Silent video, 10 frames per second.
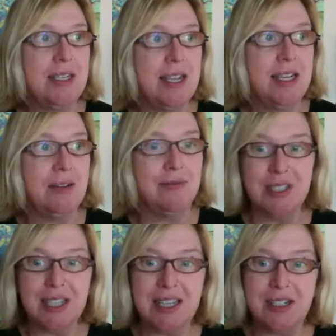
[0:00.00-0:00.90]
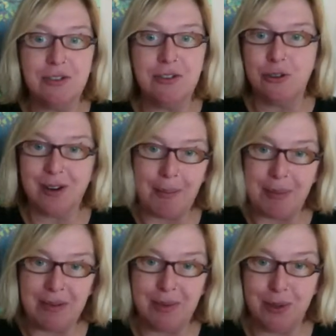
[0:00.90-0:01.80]
in a really
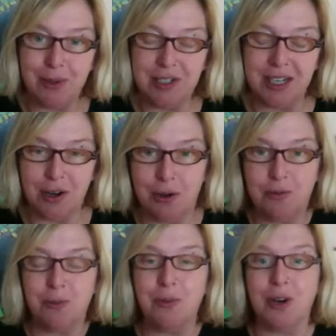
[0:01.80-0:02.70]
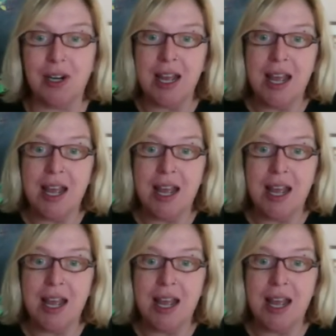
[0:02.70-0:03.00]
crappy mood, you get home from work